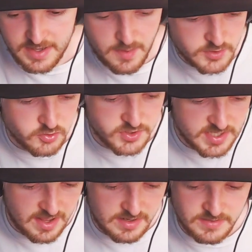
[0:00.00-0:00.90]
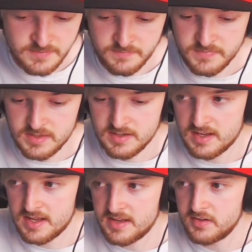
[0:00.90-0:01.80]
10,
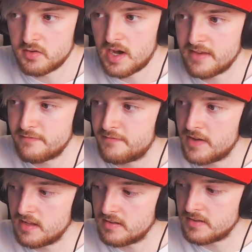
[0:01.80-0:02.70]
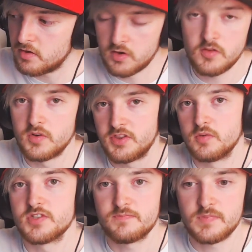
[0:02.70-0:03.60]
you know, I felt, you know, there
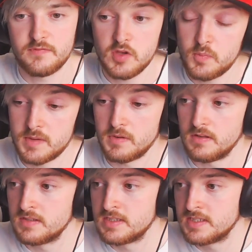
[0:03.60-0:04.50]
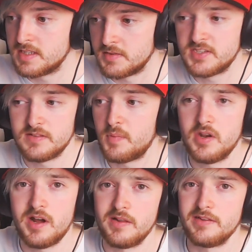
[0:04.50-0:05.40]
was a few people that did
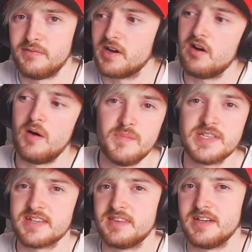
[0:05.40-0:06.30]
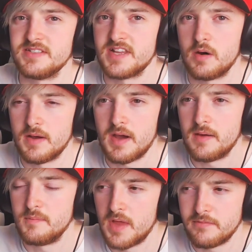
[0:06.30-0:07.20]
point out, like, the fact, oh, I'm missing things now, and
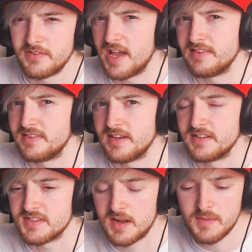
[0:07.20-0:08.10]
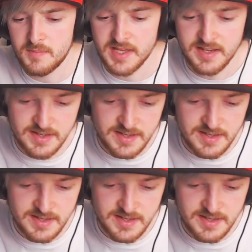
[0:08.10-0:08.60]
I'm forgetting things, and I'm like,